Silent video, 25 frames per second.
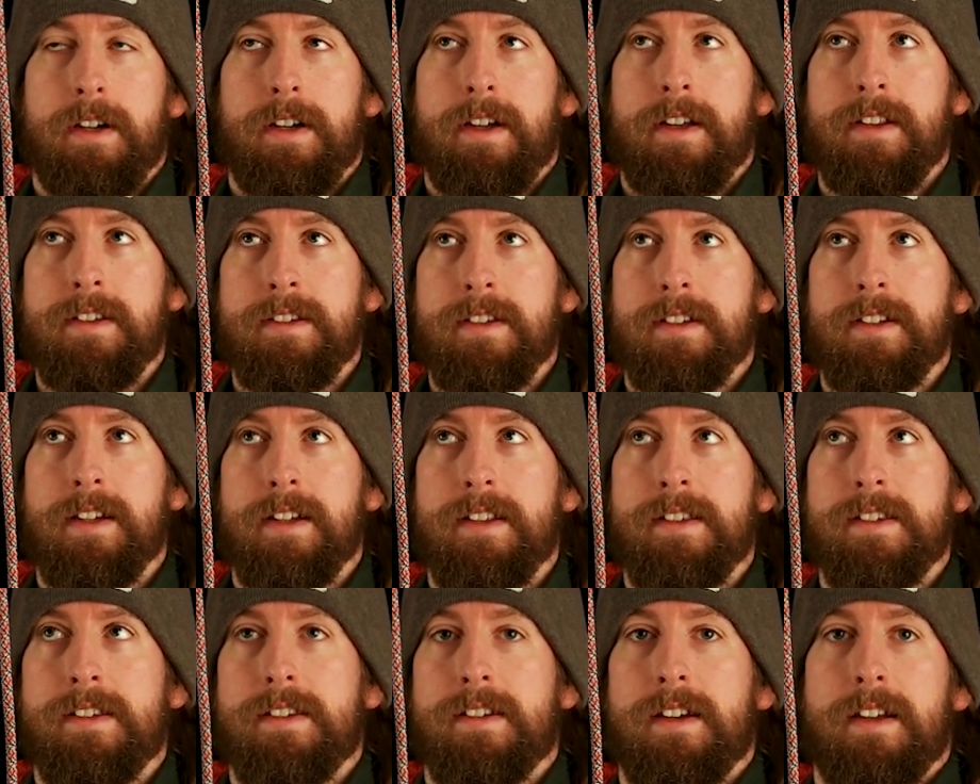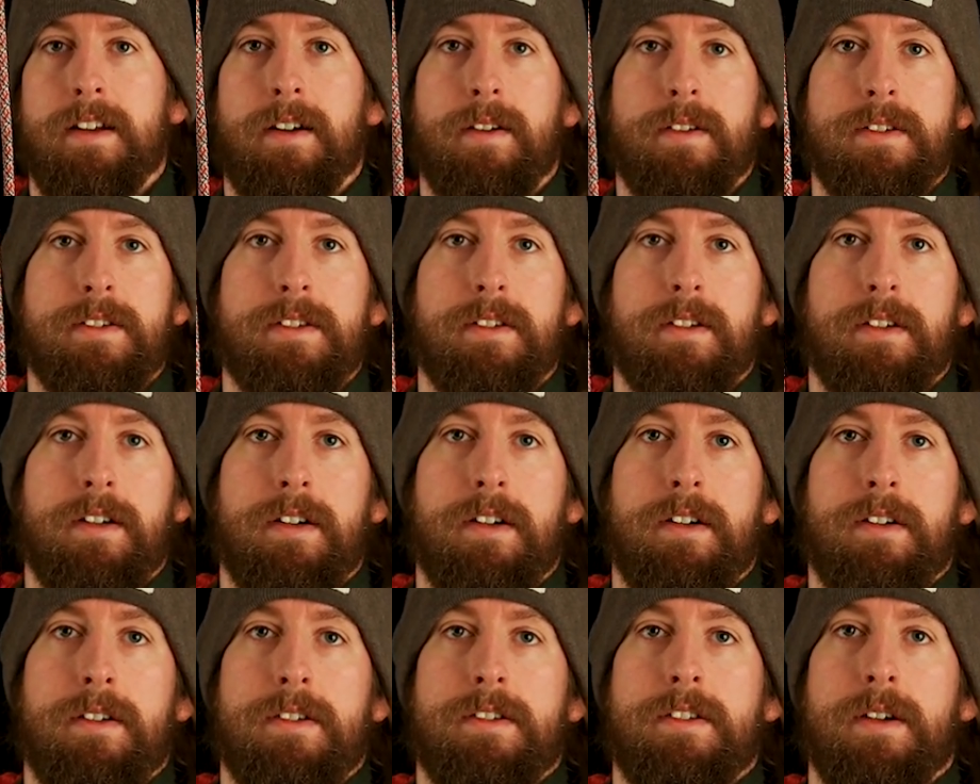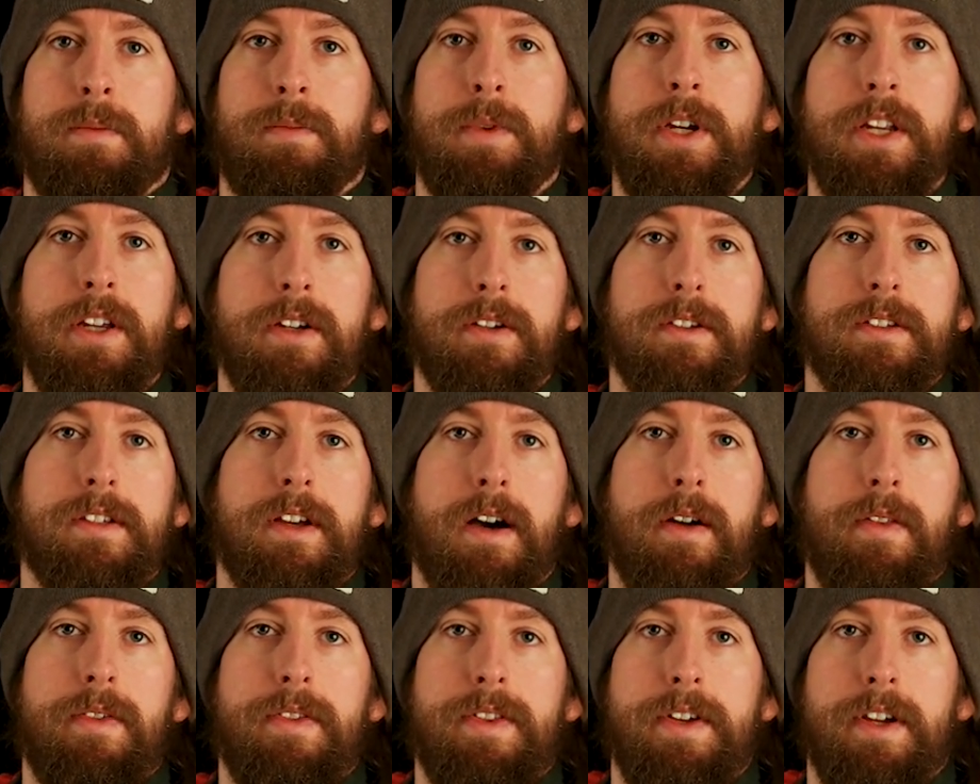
incidents and also some videos out